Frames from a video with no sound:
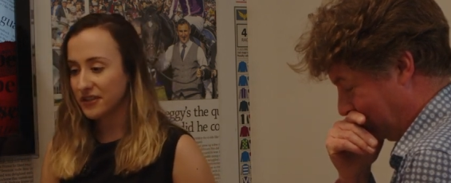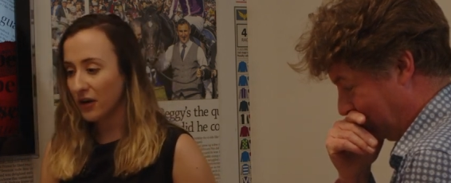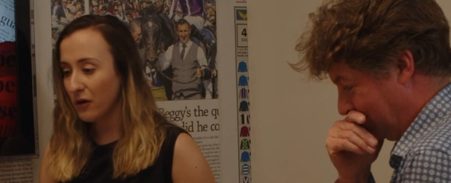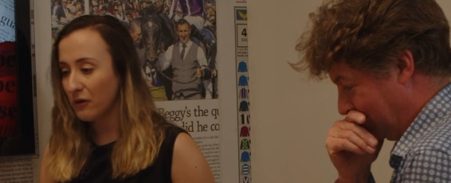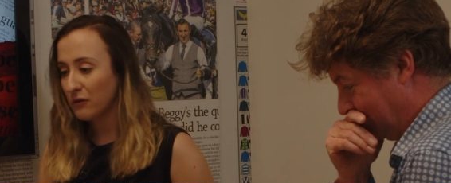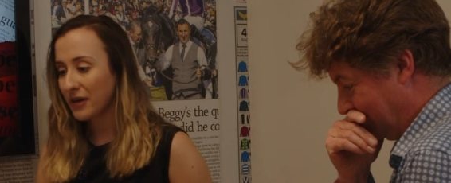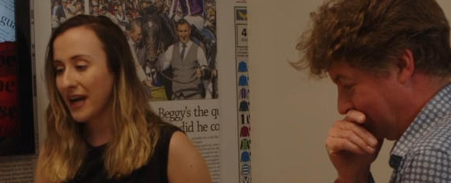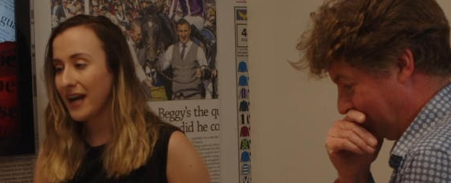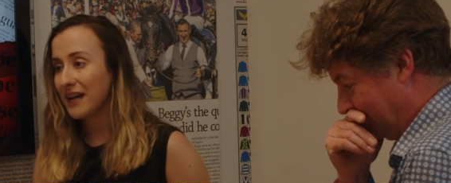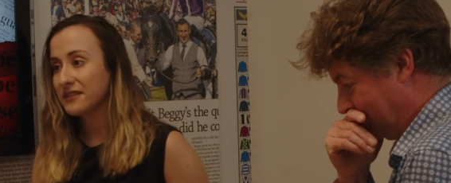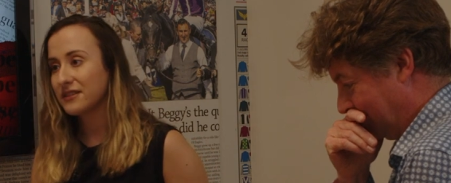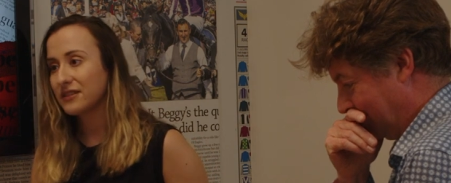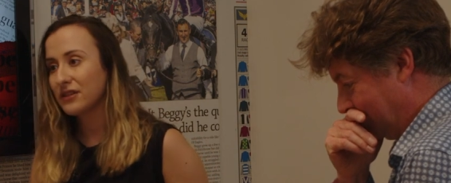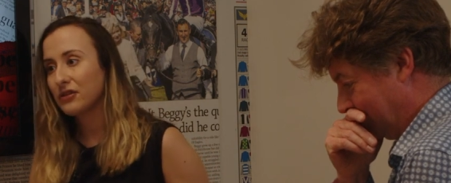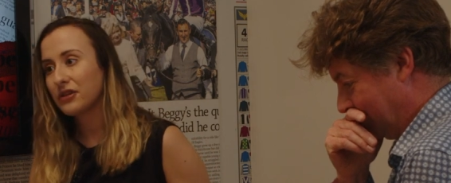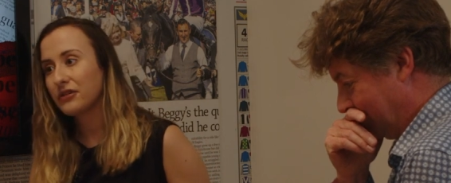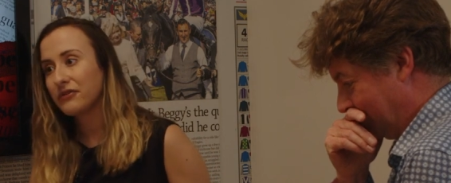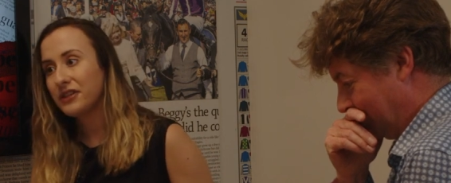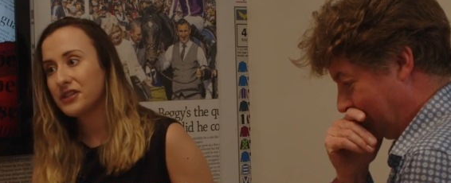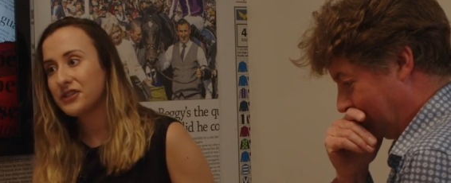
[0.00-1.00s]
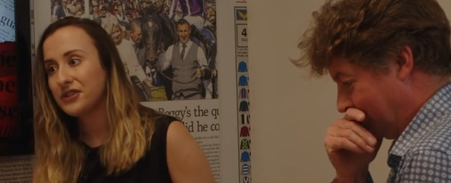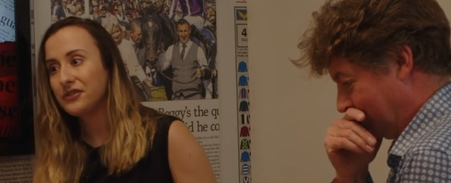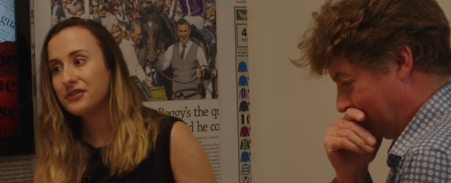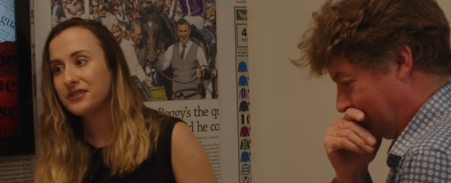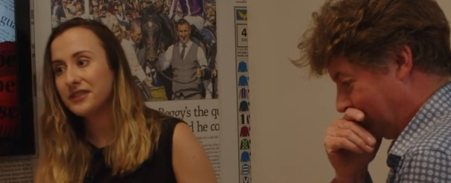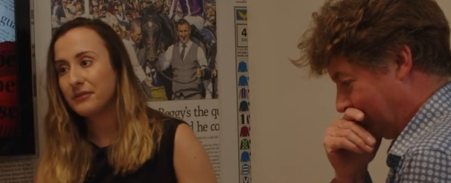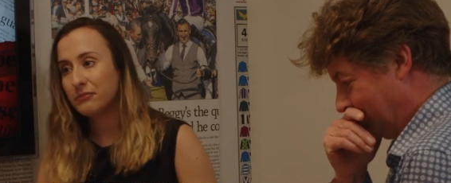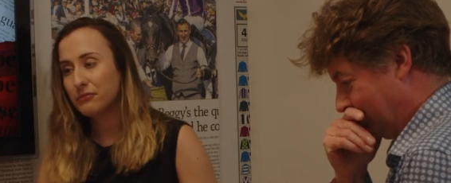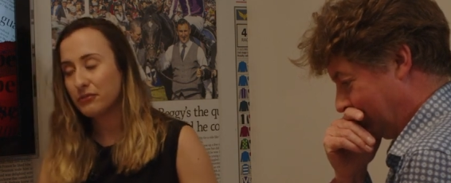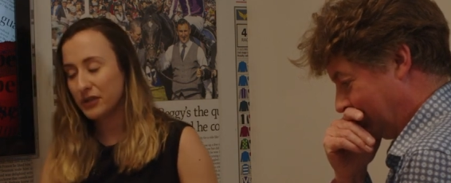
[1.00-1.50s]
Speaker 1: a whole catalogue of issues
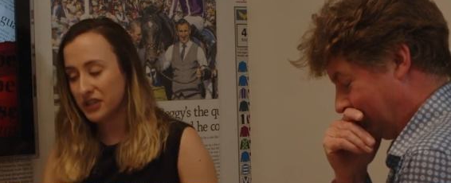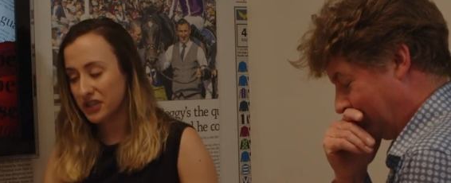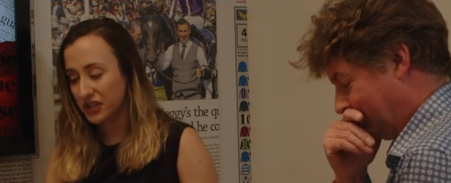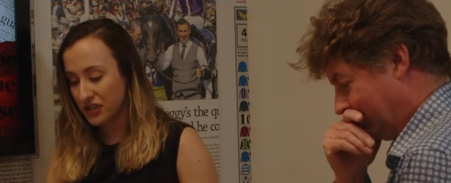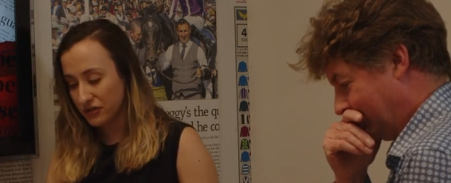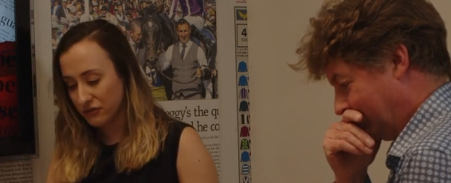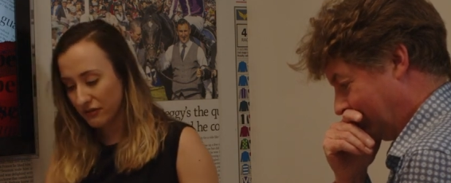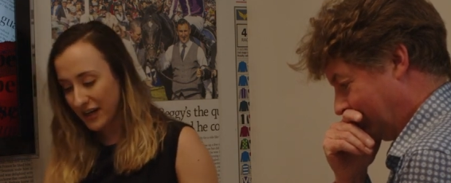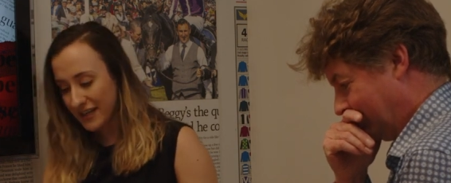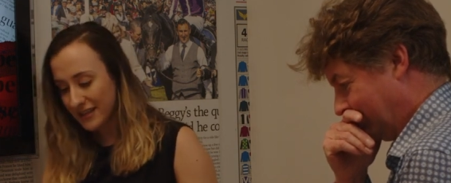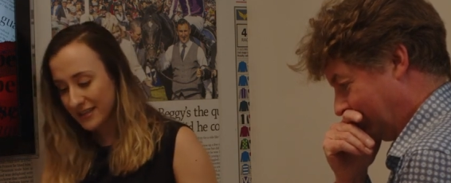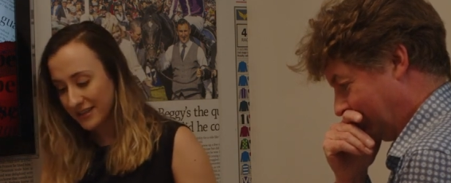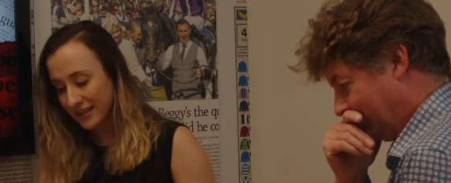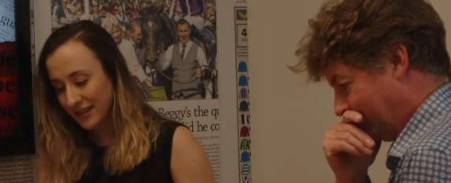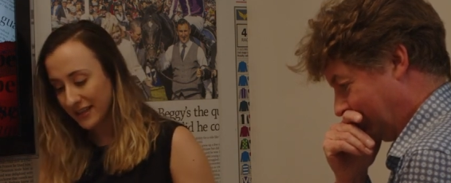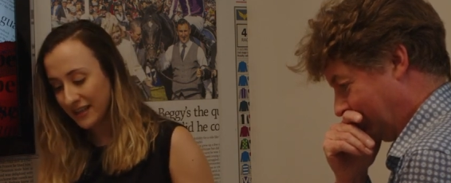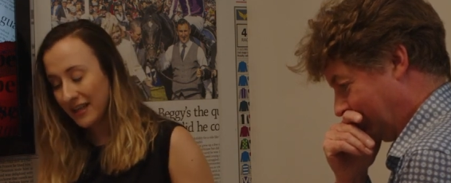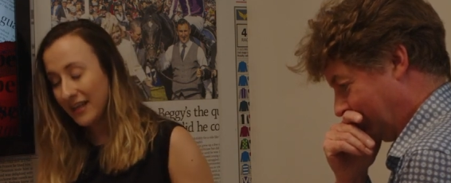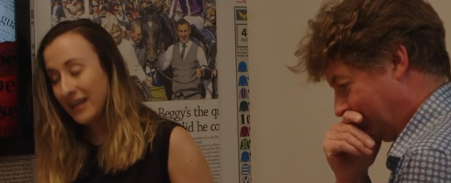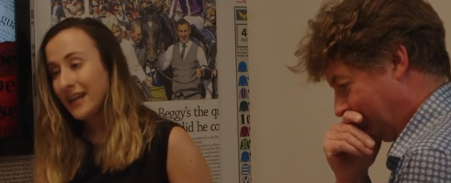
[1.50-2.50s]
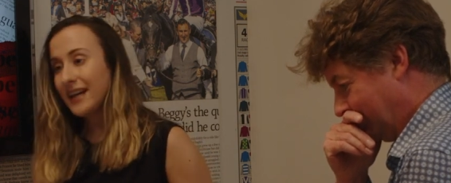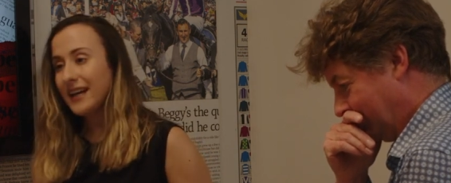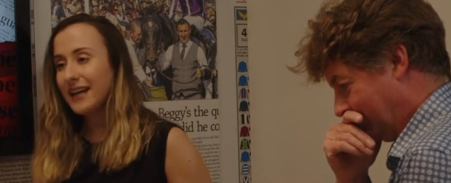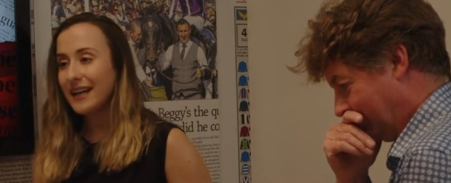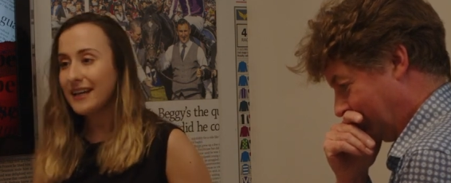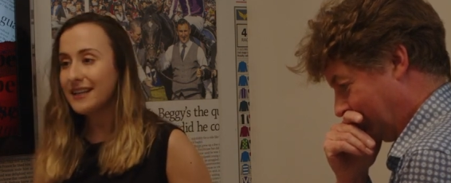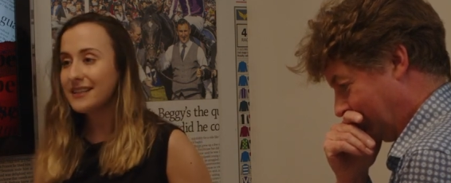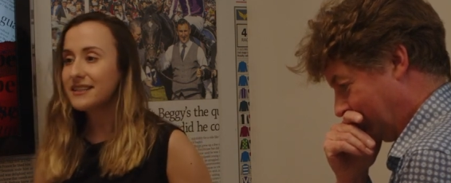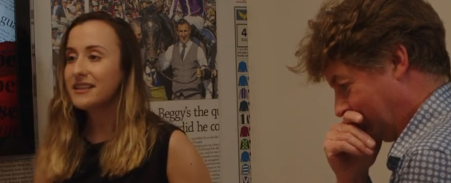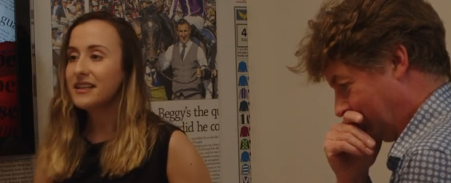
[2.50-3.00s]
in British racing,
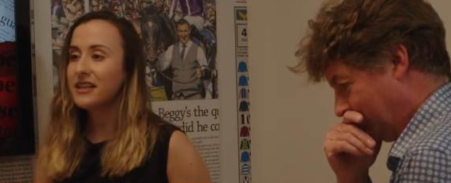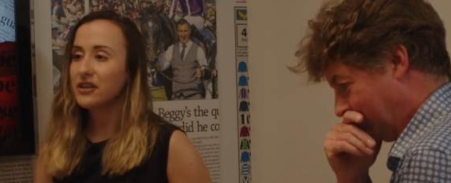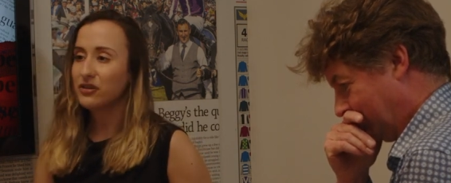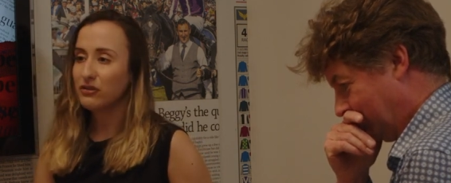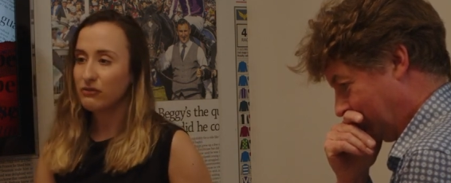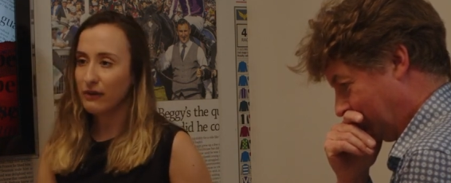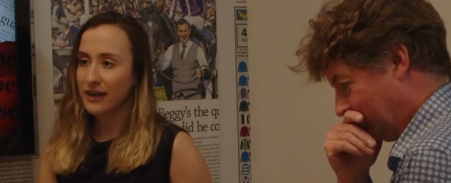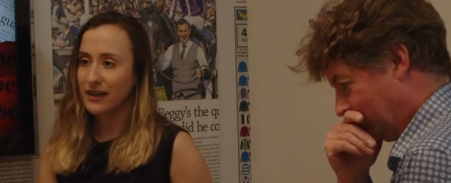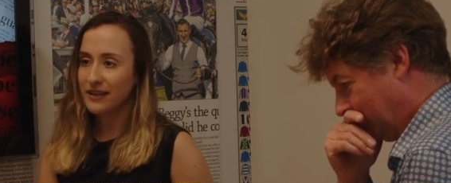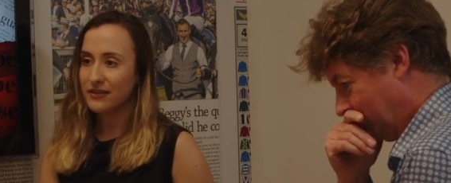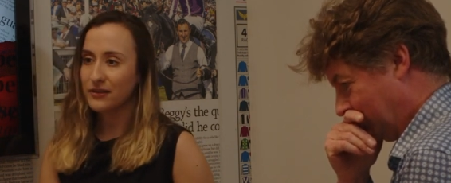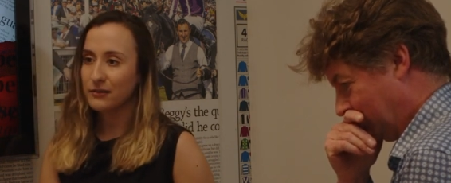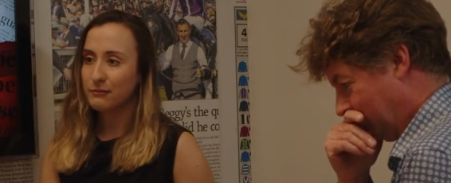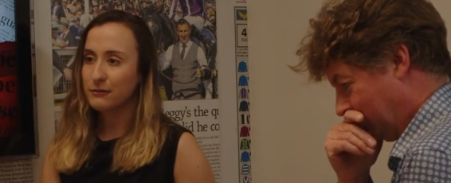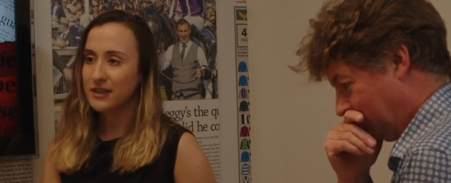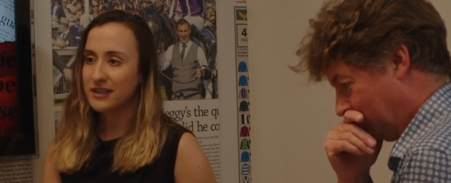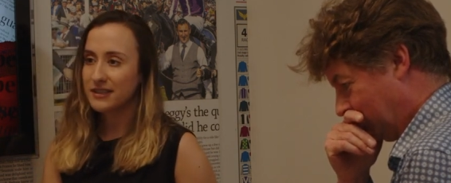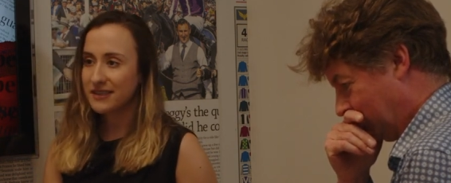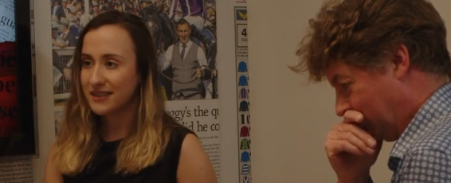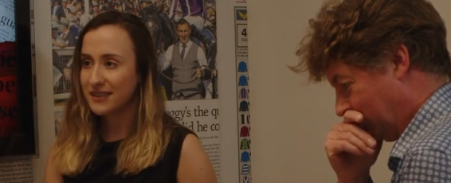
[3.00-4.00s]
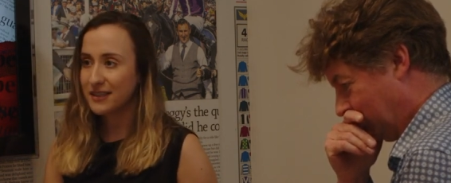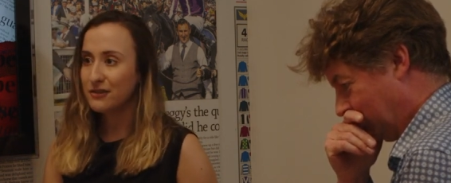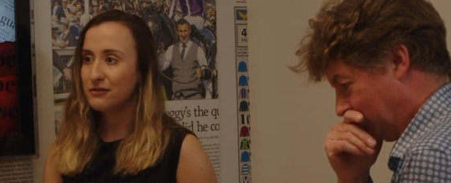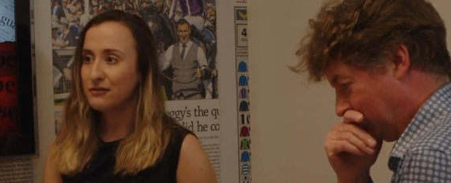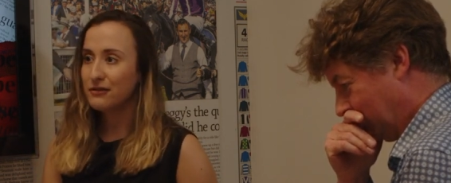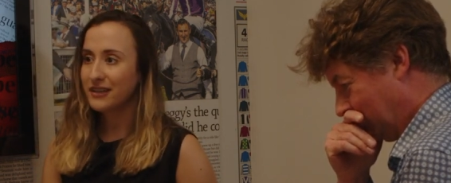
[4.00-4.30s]
isn't it great that we're still